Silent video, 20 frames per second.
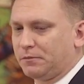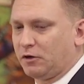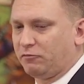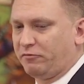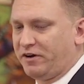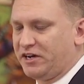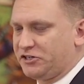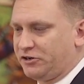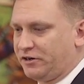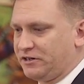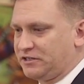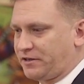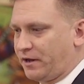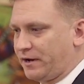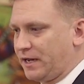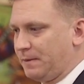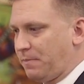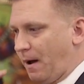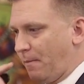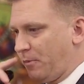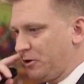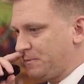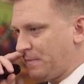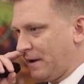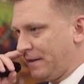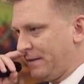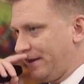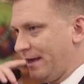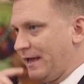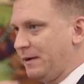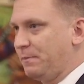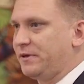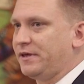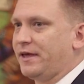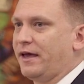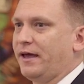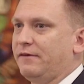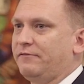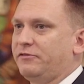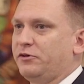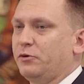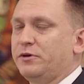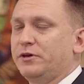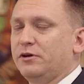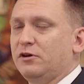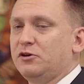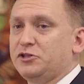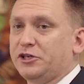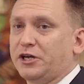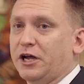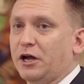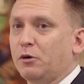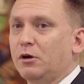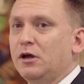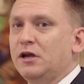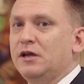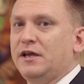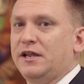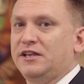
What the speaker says: research study published by the APA a few years ago.